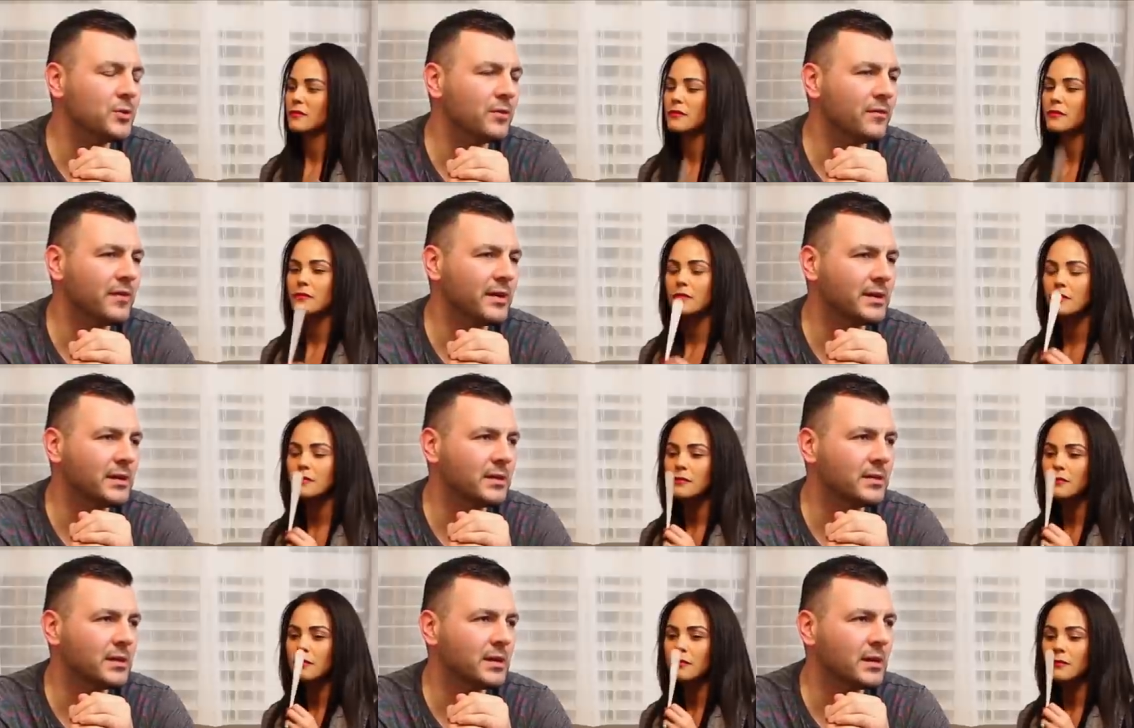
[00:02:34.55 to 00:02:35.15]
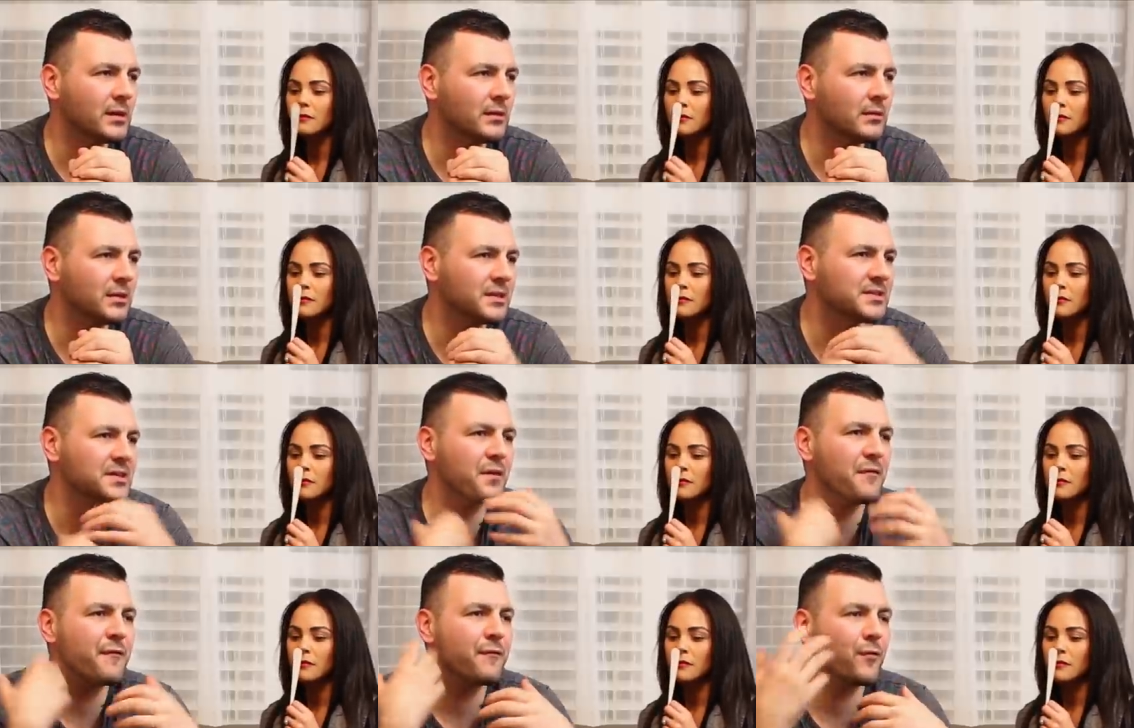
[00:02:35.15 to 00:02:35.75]
Speaker 1: you of anything? Is
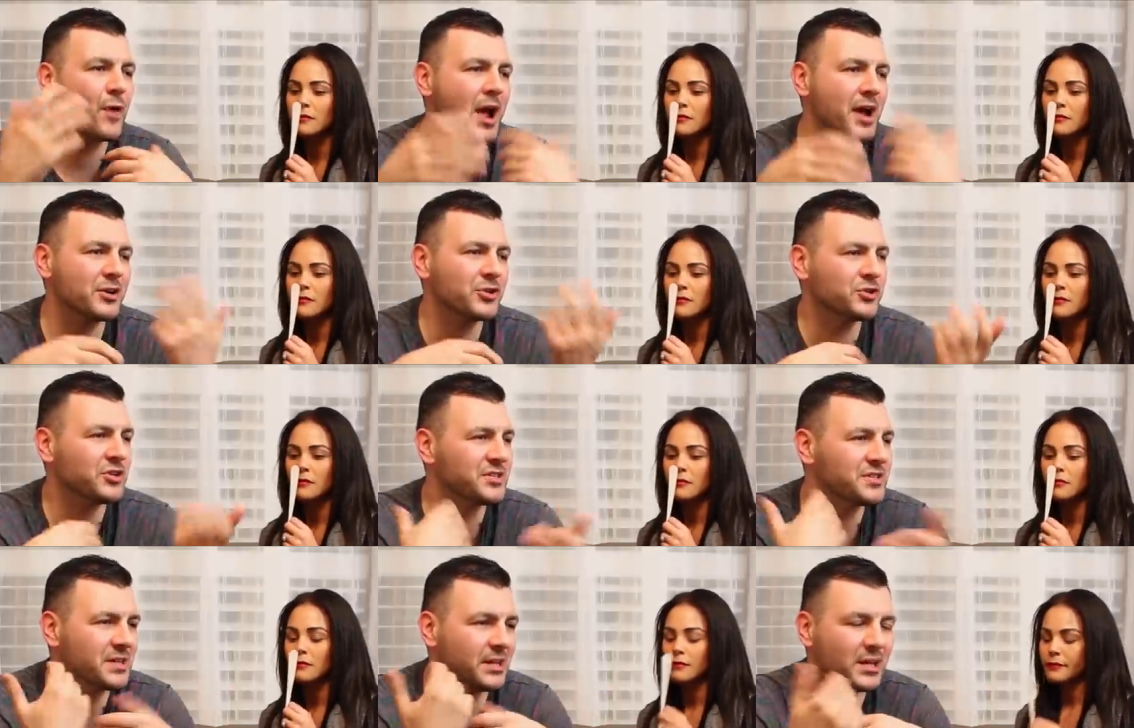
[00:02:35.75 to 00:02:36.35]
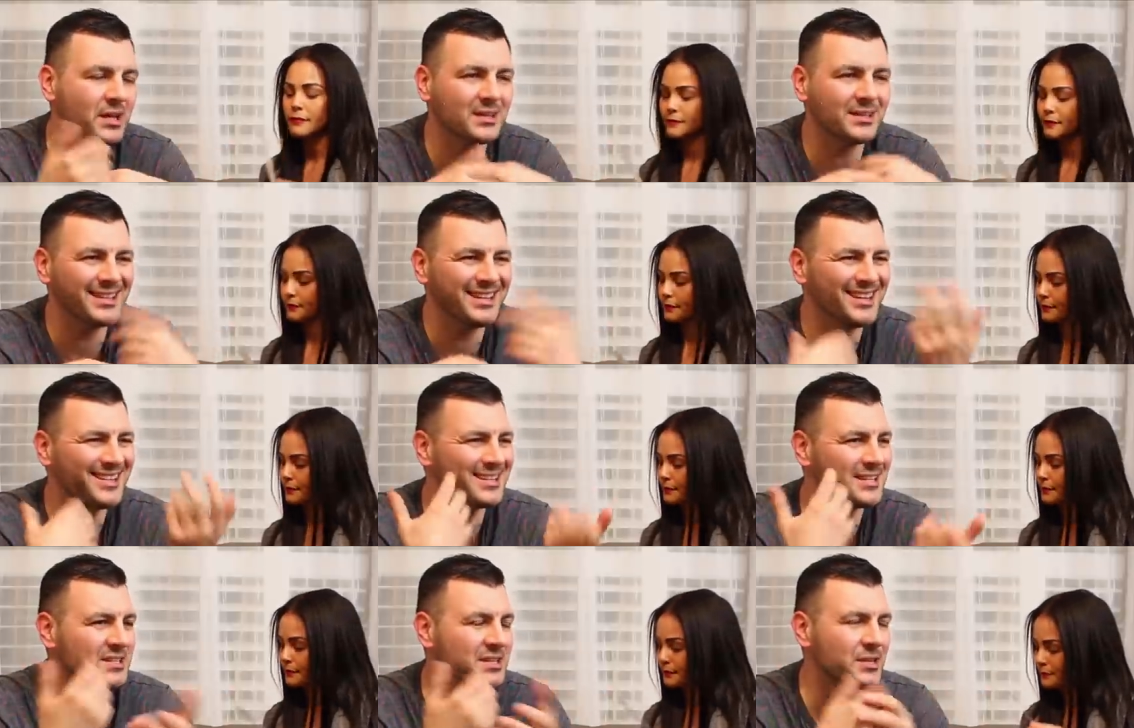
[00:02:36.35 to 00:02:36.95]
it fresh? Is it
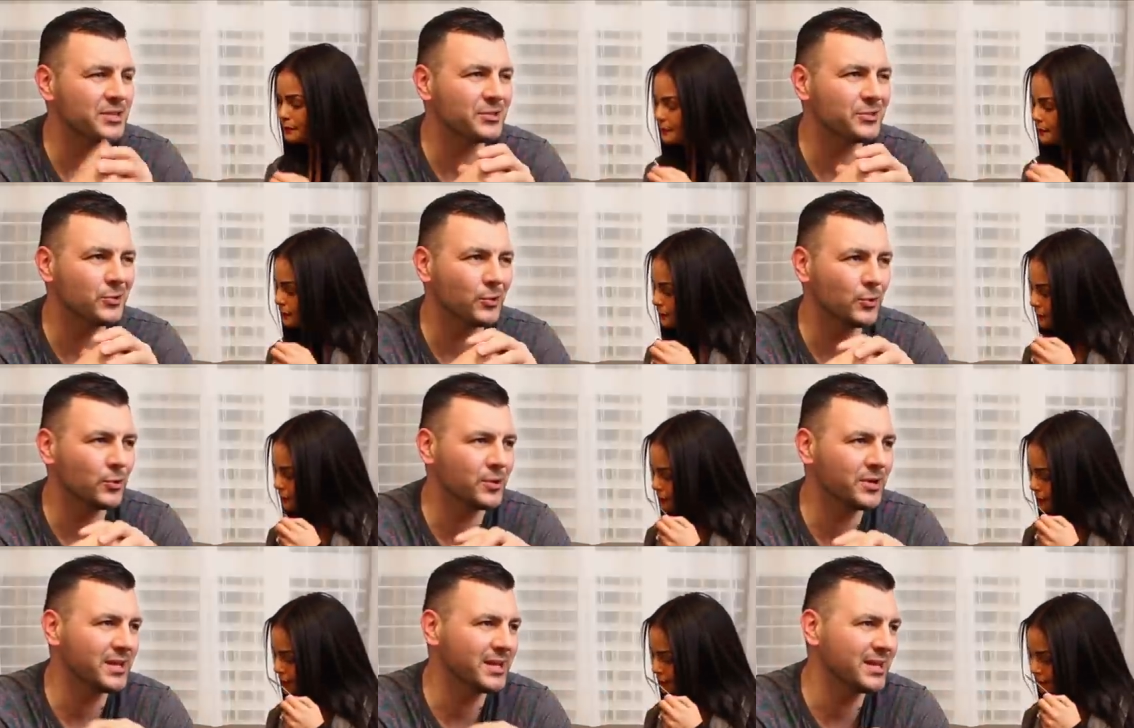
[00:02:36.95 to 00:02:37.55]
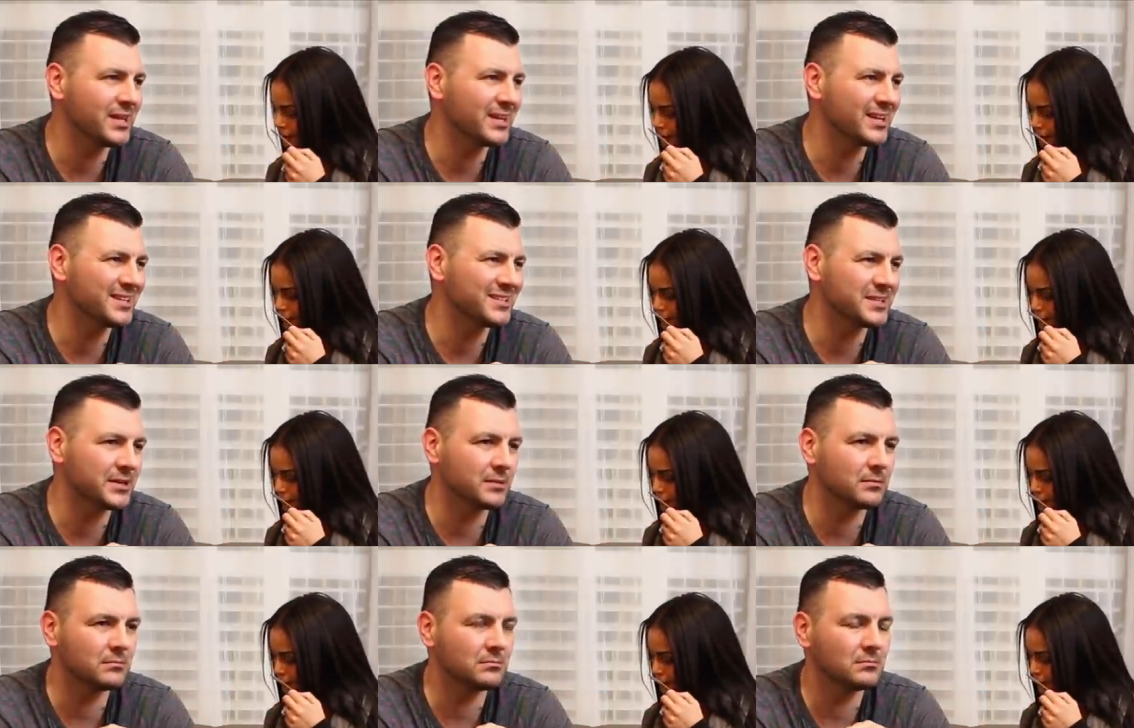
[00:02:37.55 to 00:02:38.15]
clean? Is it dirty? Is
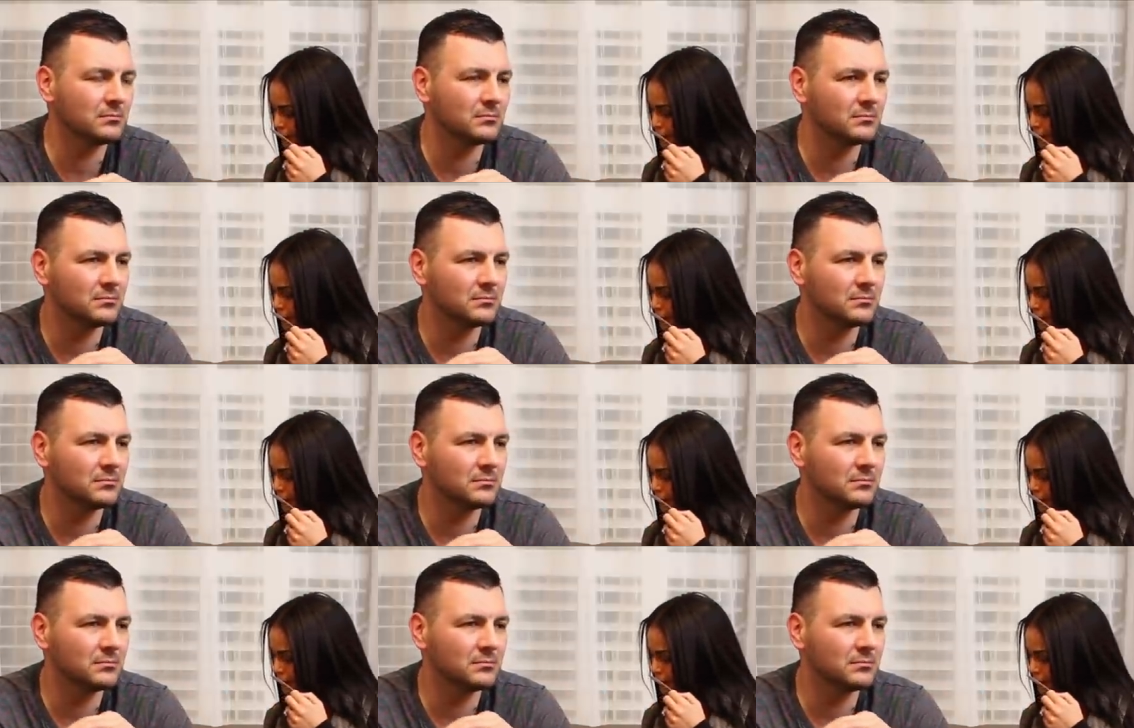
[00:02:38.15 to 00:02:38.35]
it